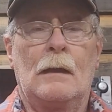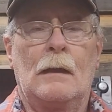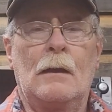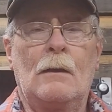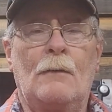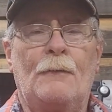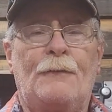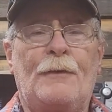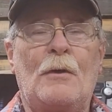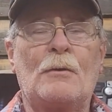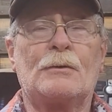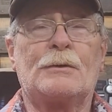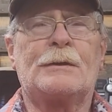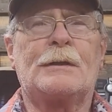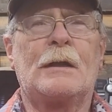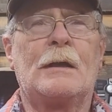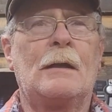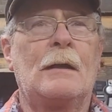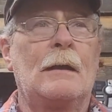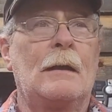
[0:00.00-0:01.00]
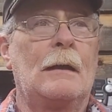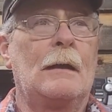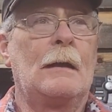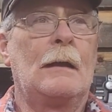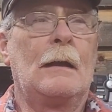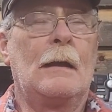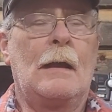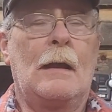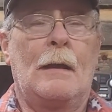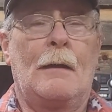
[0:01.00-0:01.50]
Hello folks,
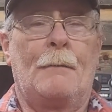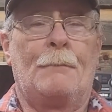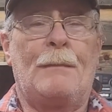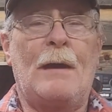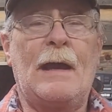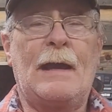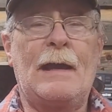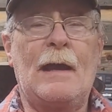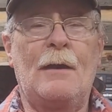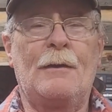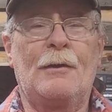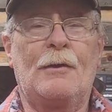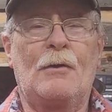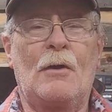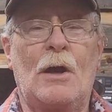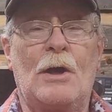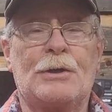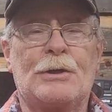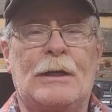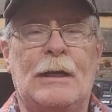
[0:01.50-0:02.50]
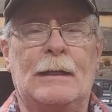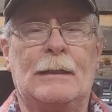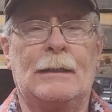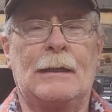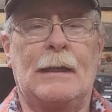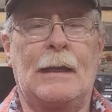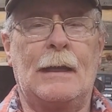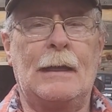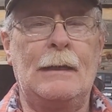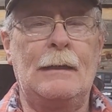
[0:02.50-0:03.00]
back out in the garage again
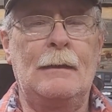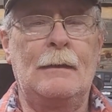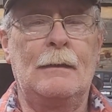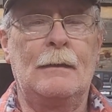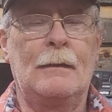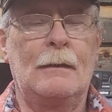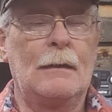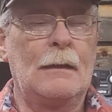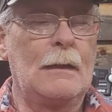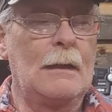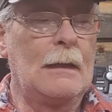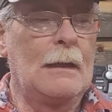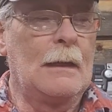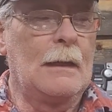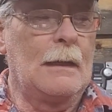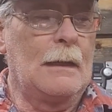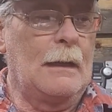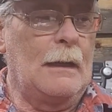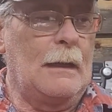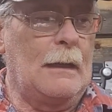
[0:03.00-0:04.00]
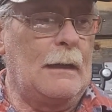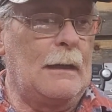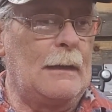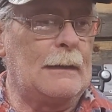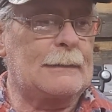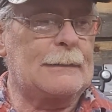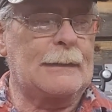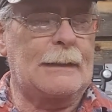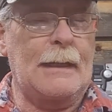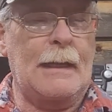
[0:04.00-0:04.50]
today.
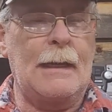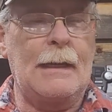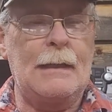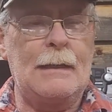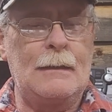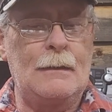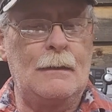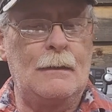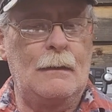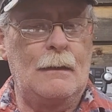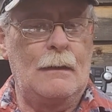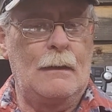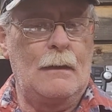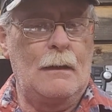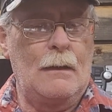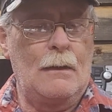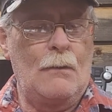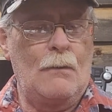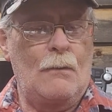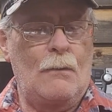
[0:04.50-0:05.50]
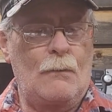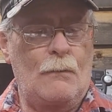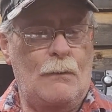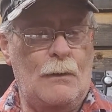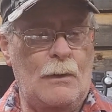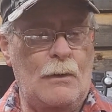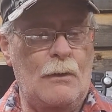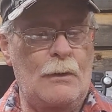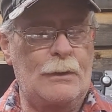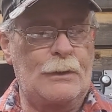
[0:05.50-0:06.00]
Today
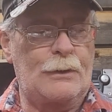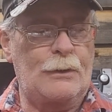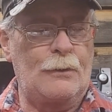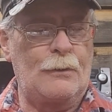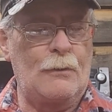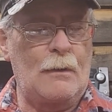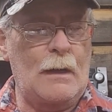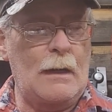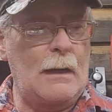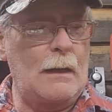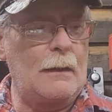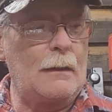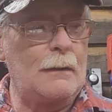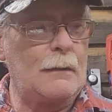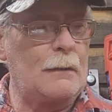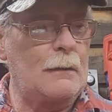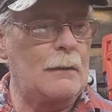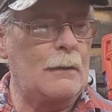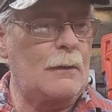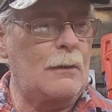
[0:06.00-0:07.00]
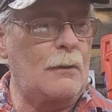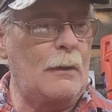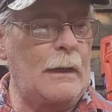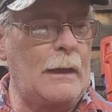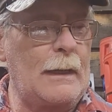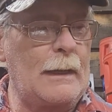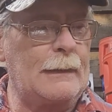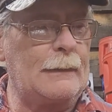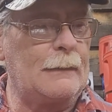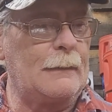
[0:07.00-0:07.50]
we're going to go
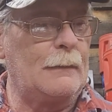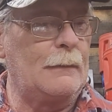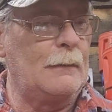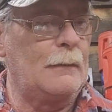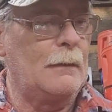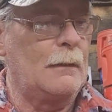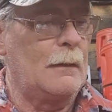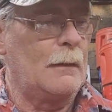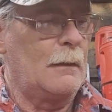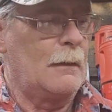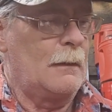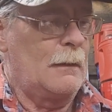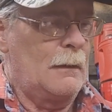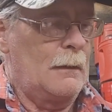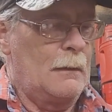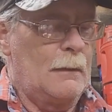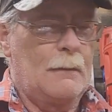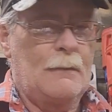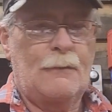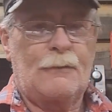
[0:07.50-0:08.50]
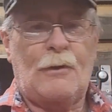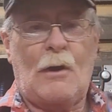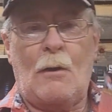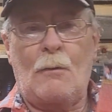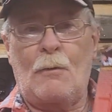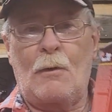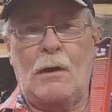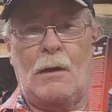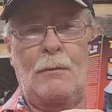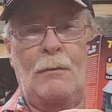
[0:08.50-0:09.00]
ahead and
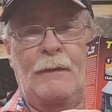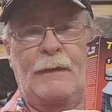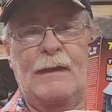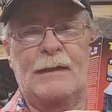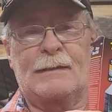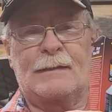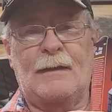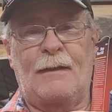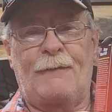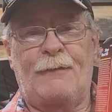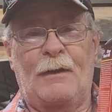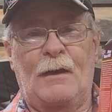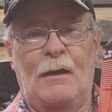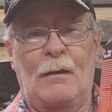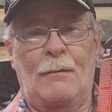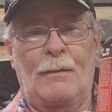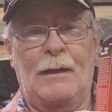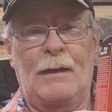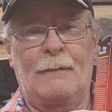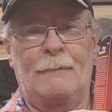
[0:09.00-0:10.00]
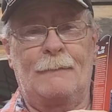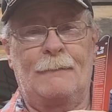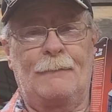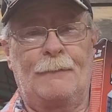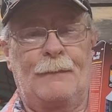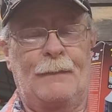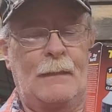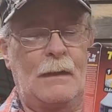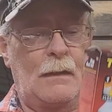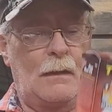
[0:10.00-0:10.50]
start working with this stuff a little bit.
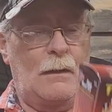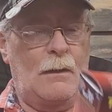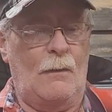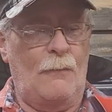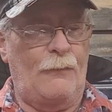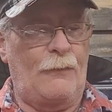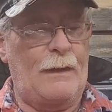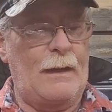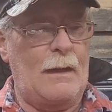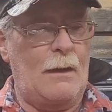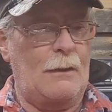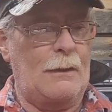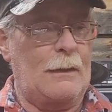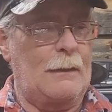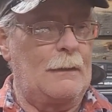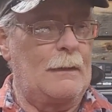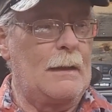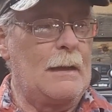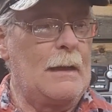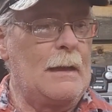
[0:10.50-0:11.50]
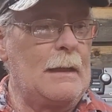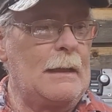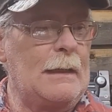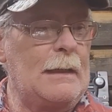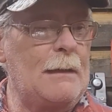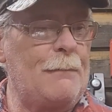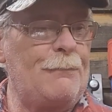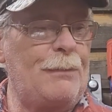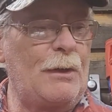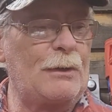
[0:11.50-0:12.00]
Hopefully I'll
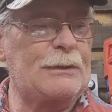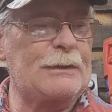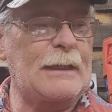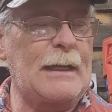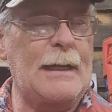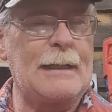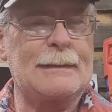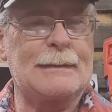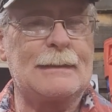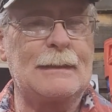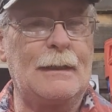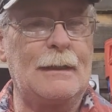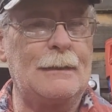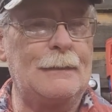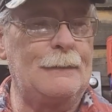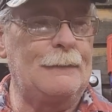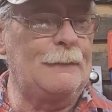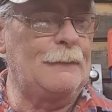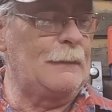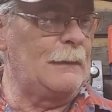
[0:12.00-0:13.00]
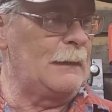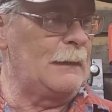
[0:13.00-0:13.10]
get both sides done.